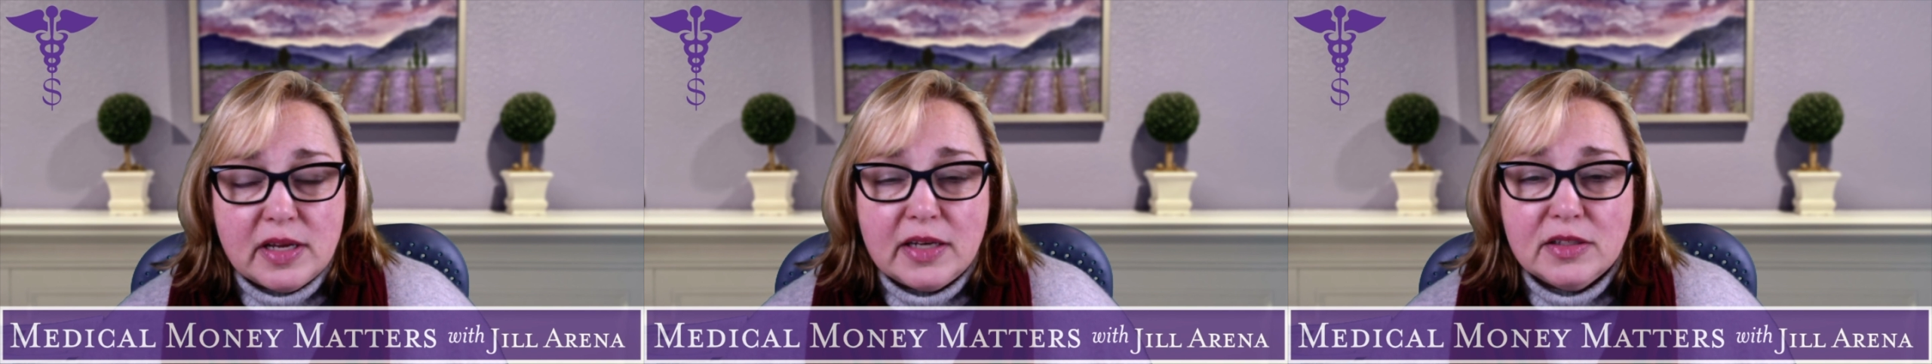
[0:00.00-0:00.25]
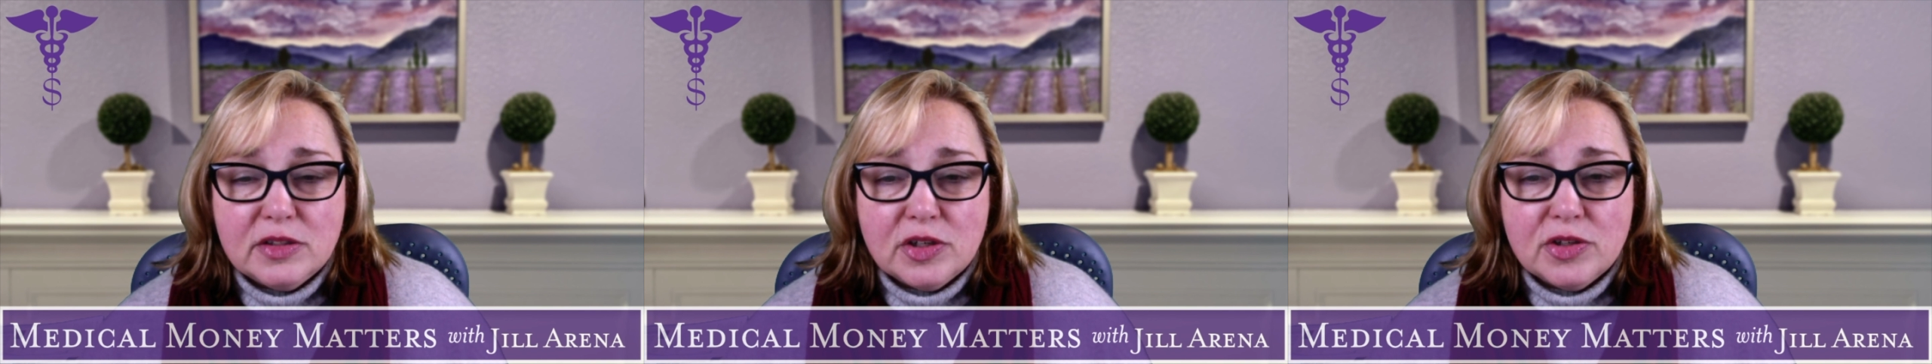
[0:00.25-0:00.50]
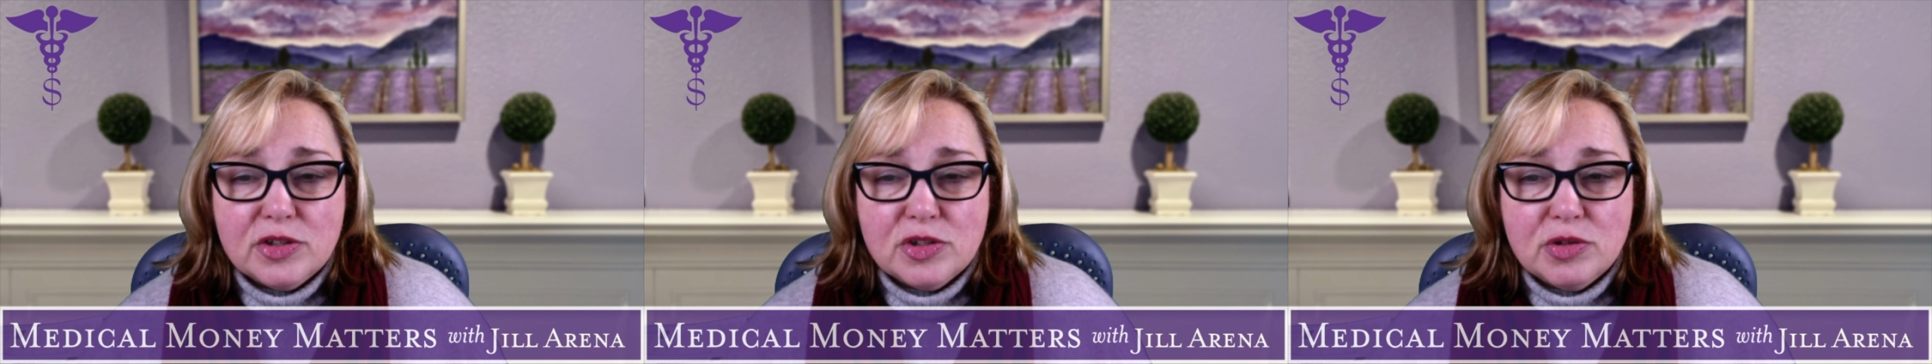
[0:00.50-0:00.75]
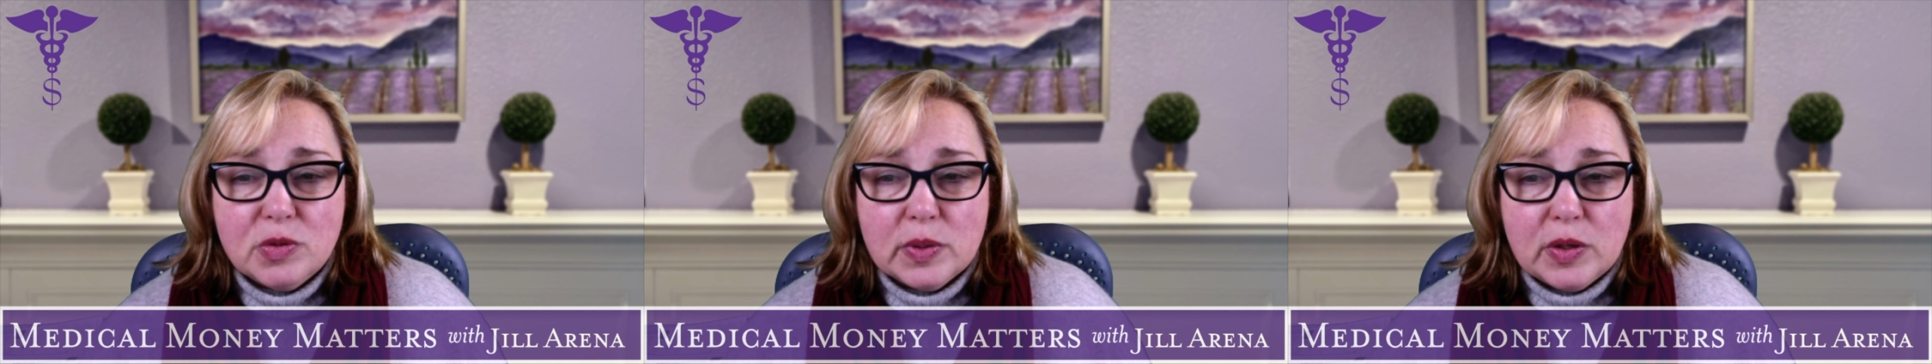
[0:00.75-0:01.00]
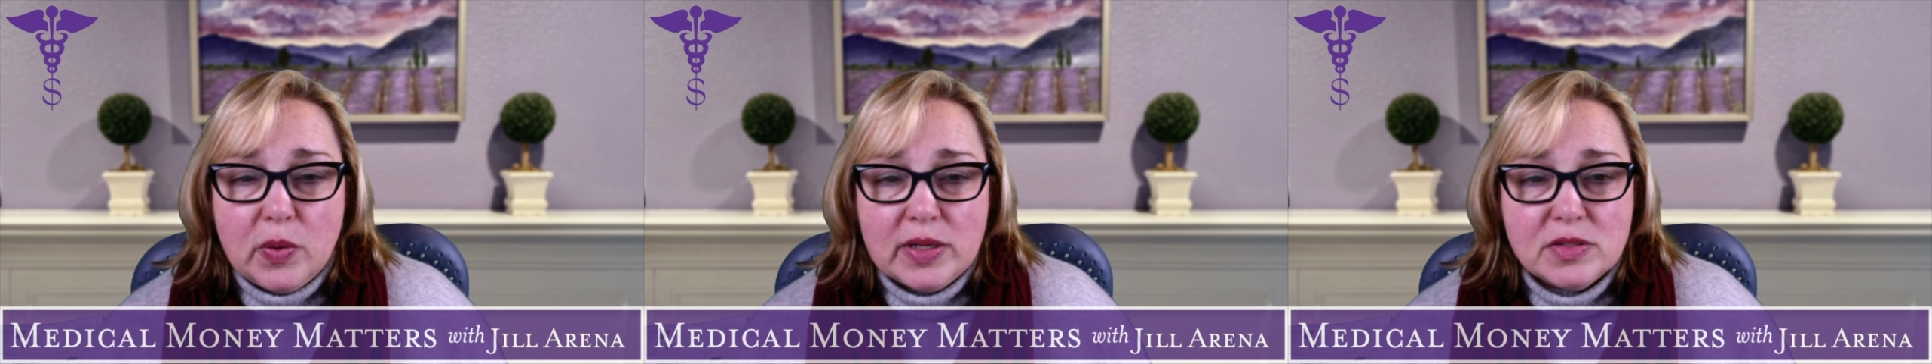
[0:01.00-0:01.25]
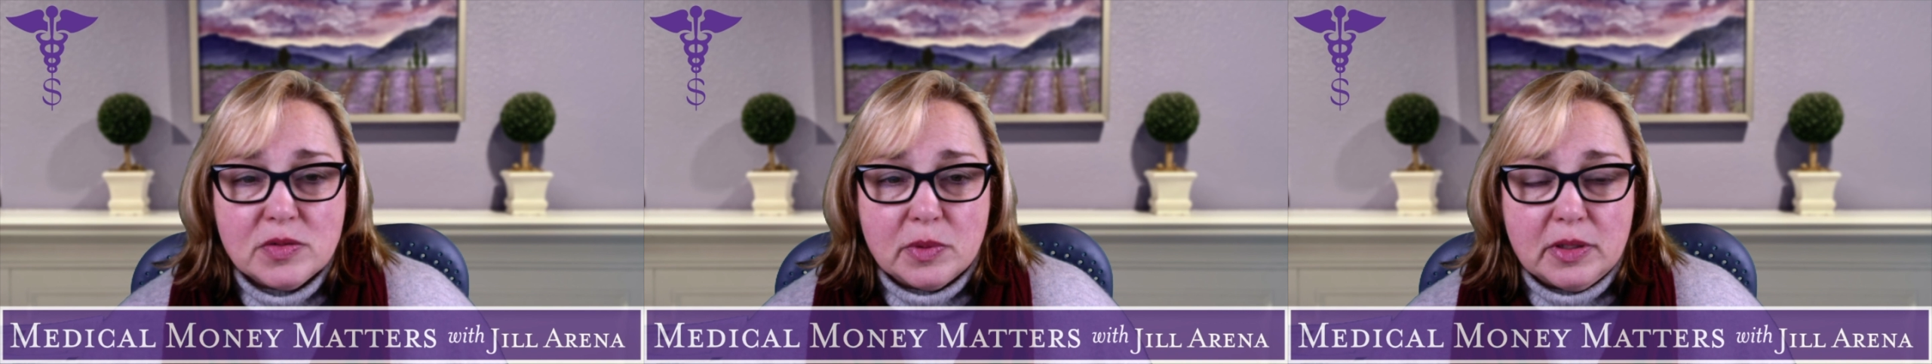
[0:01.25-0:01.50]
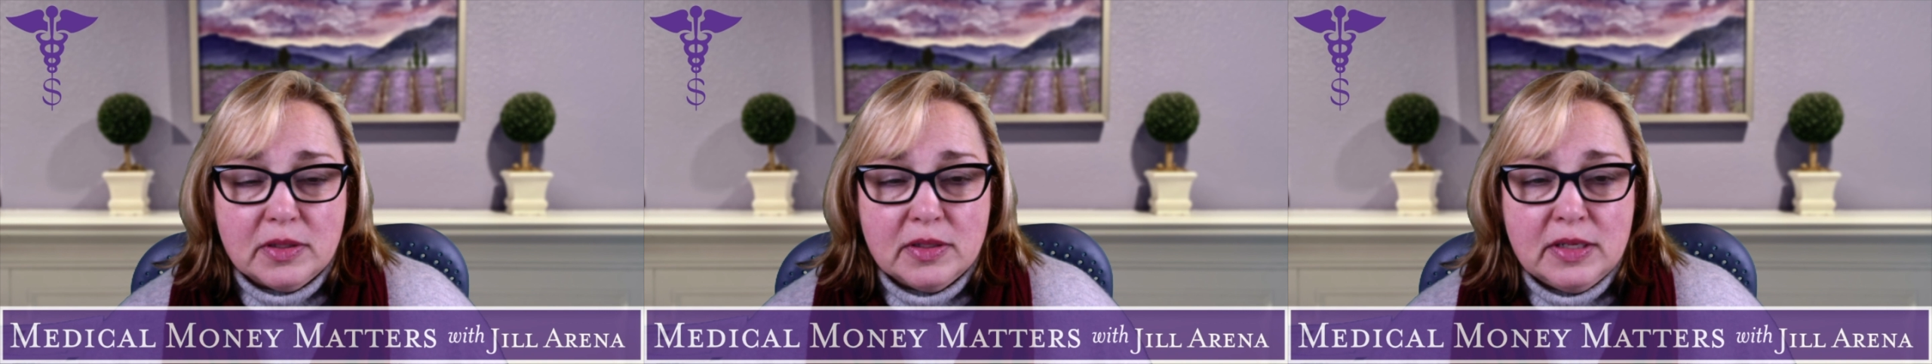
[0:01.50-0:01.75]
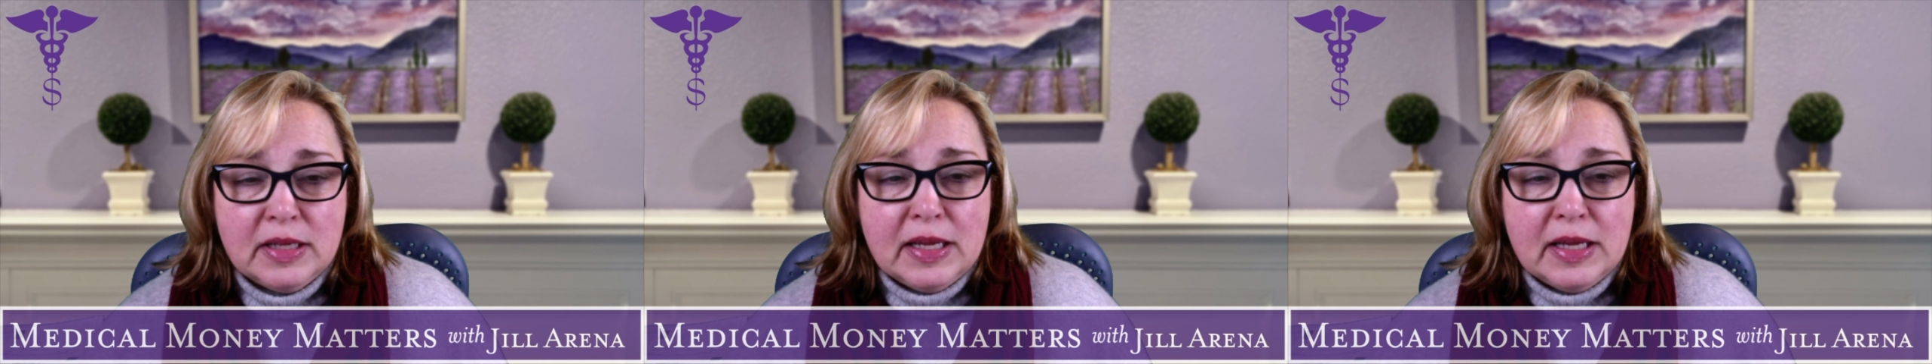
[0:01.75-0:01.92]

I'd encourage you to request one